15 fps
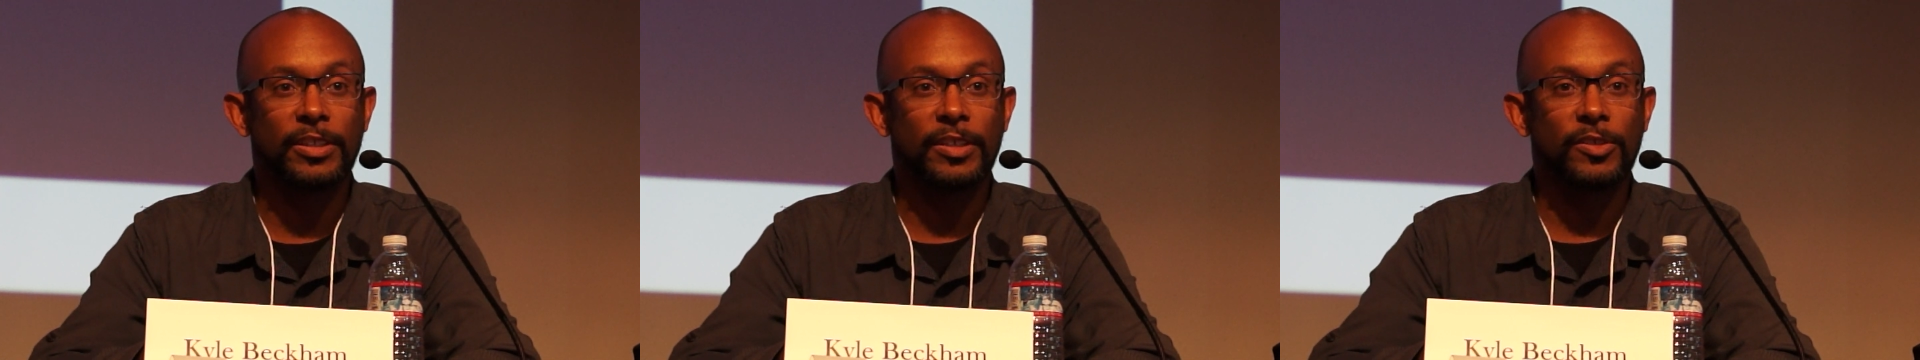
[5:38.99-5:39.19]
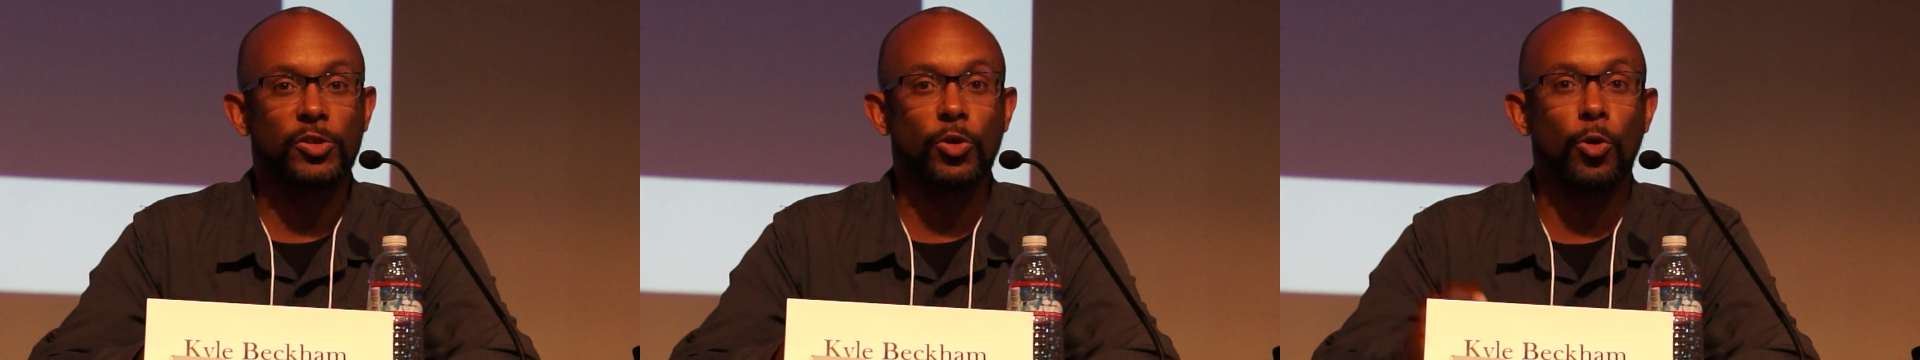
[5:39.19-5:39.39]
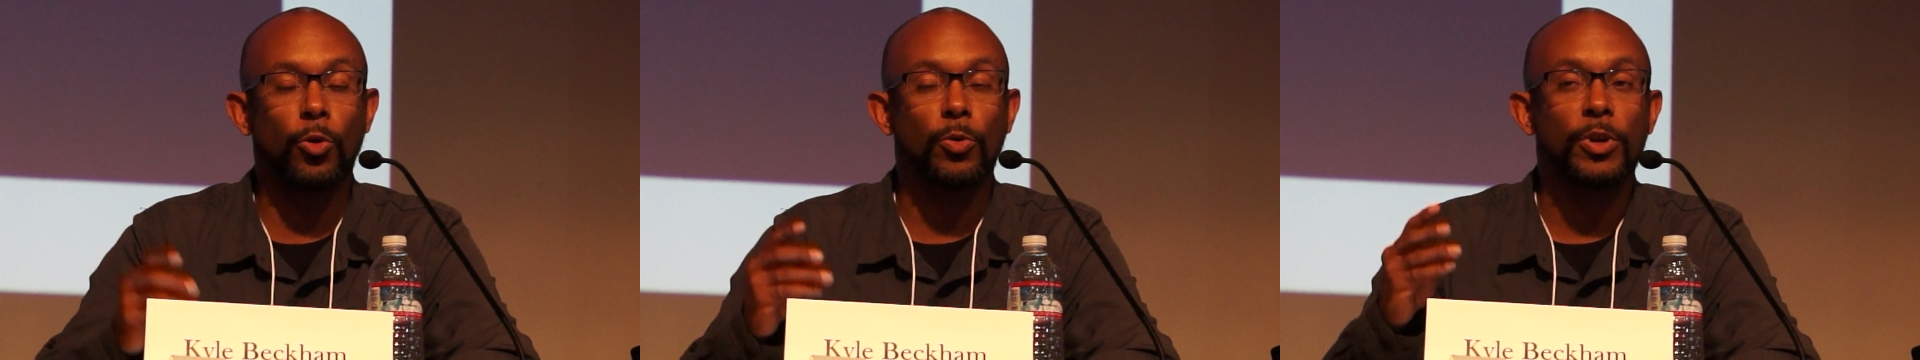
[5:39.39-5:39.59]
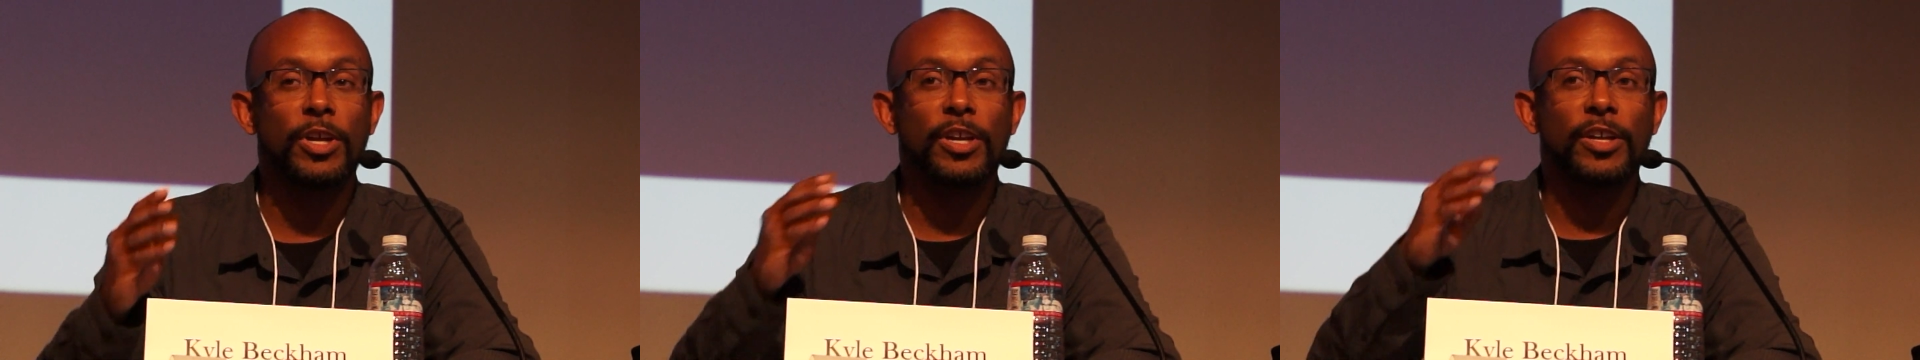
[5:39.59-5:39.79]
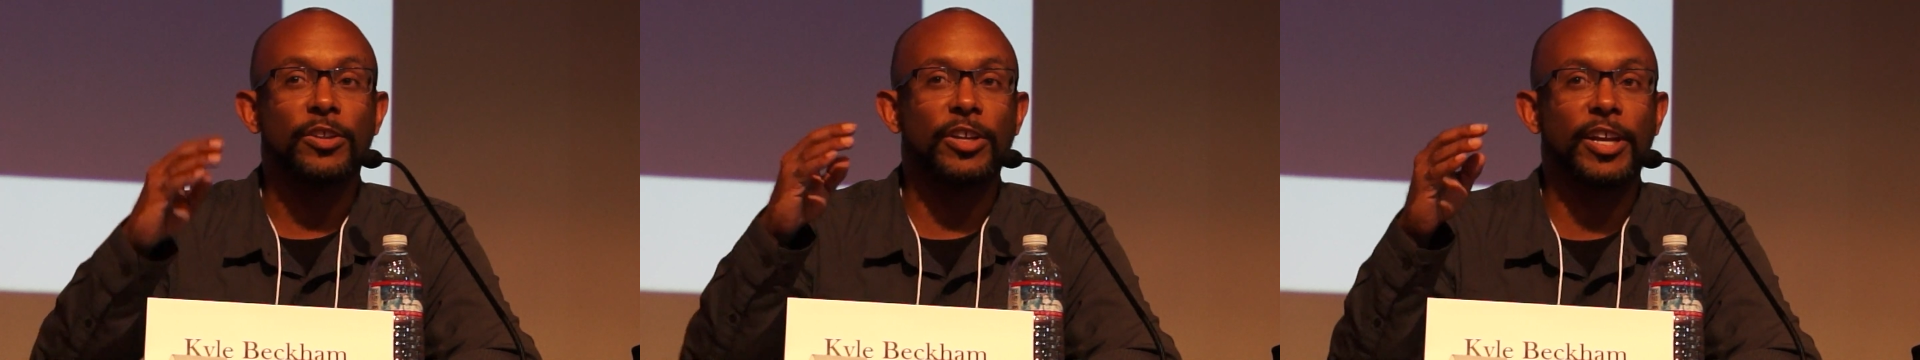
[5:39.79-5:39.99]
So
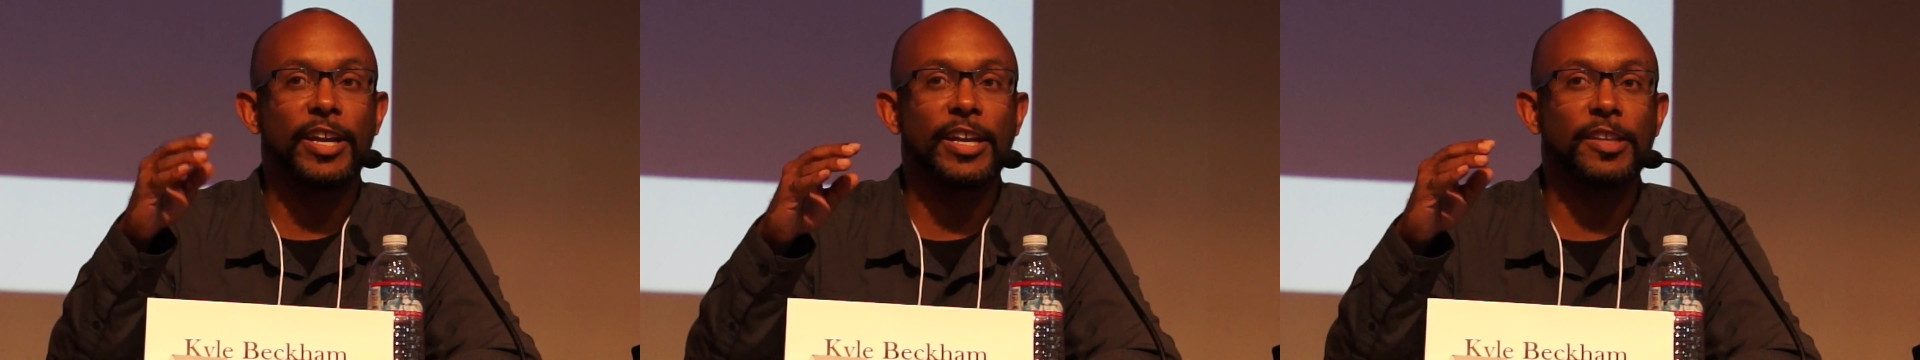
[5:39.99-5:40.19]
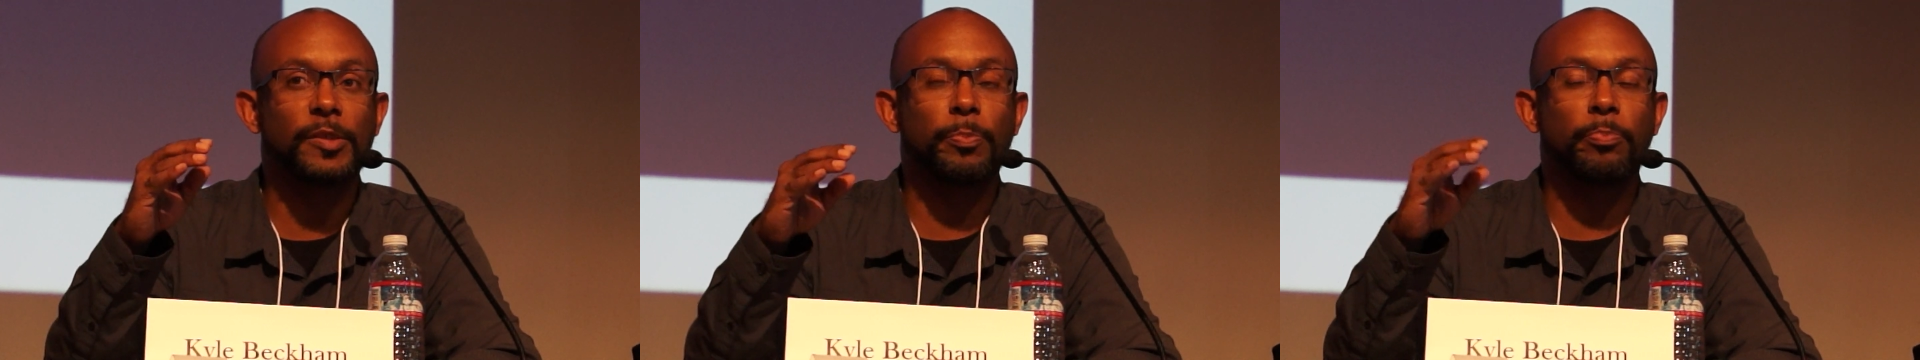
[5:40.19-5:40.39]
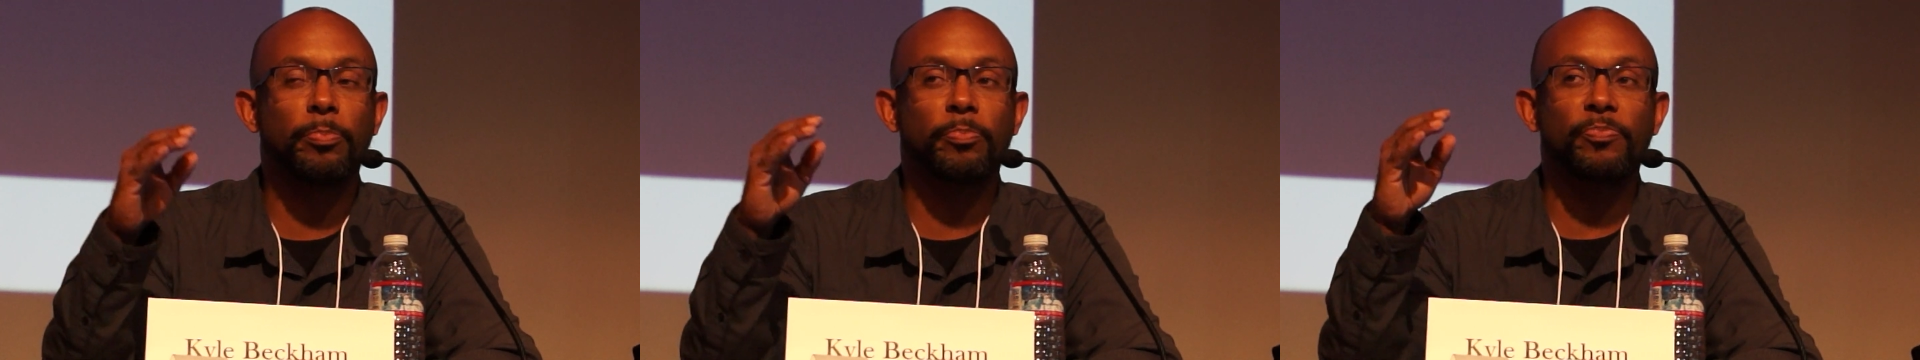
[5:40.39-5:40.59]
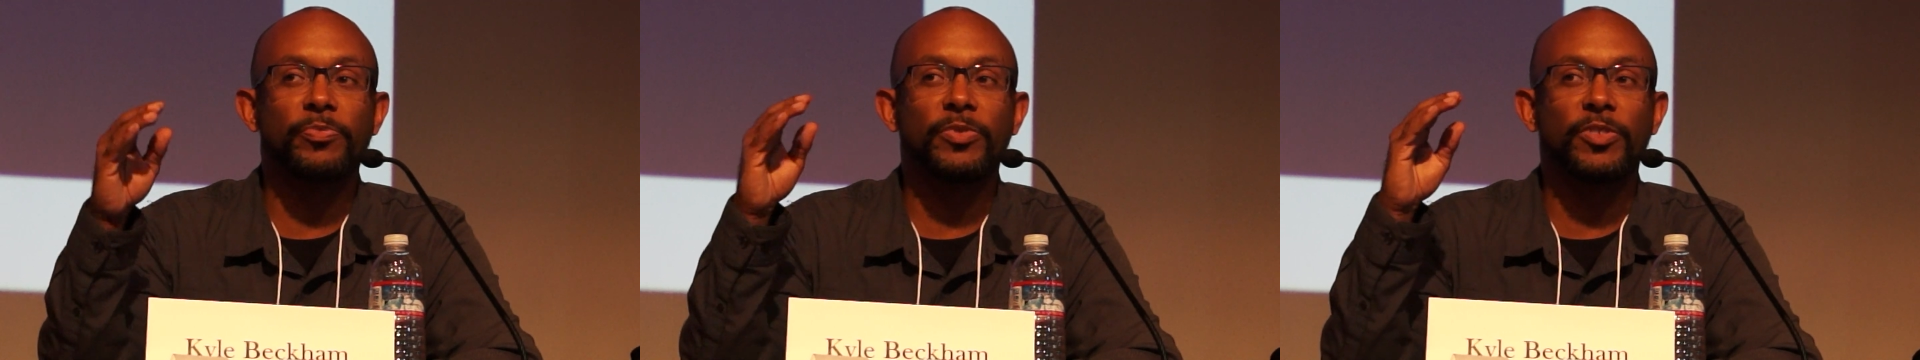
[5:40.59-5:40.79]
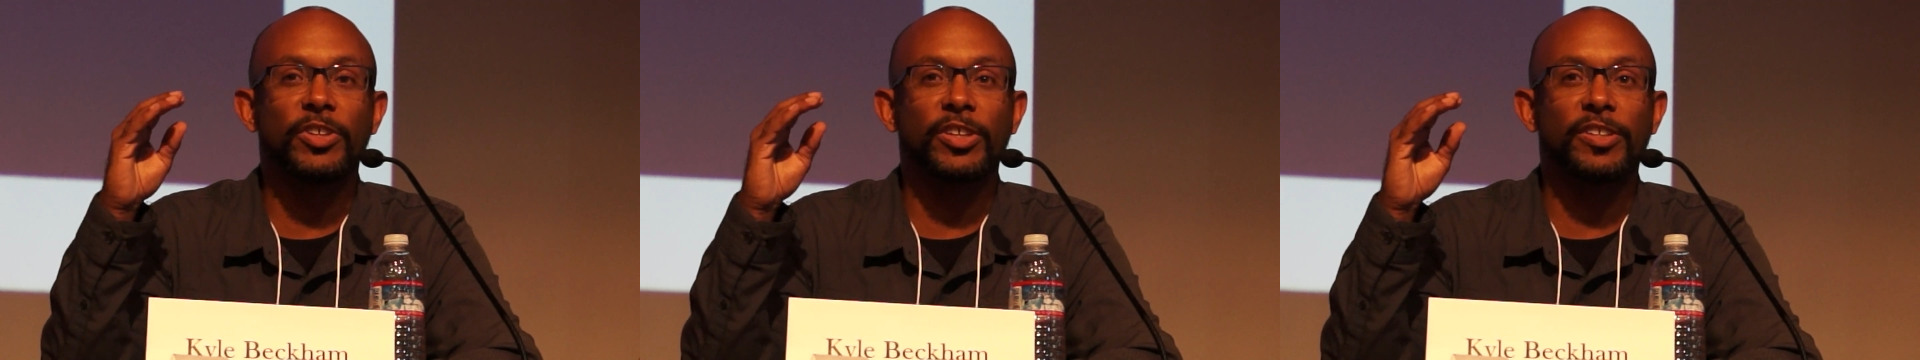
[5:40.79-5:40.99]
it's
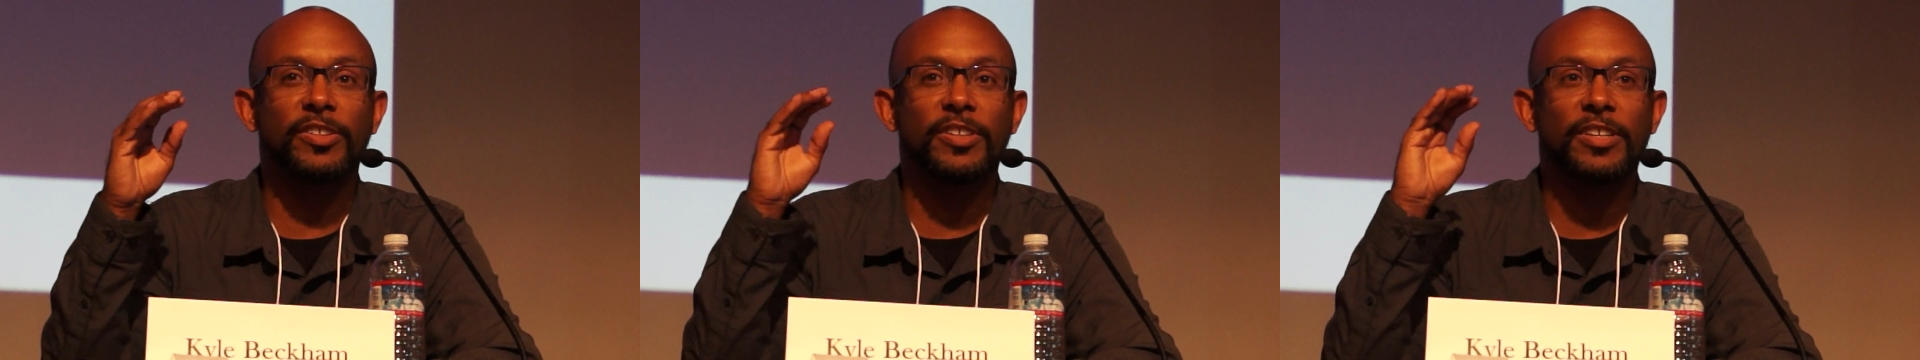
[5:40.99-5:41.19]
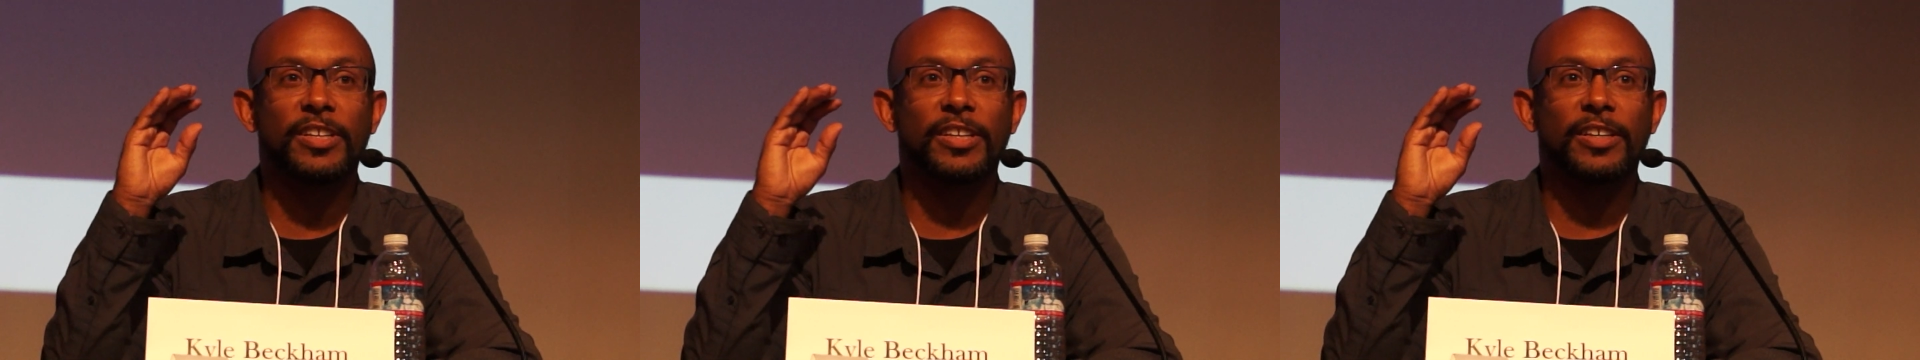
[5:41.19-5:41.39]
the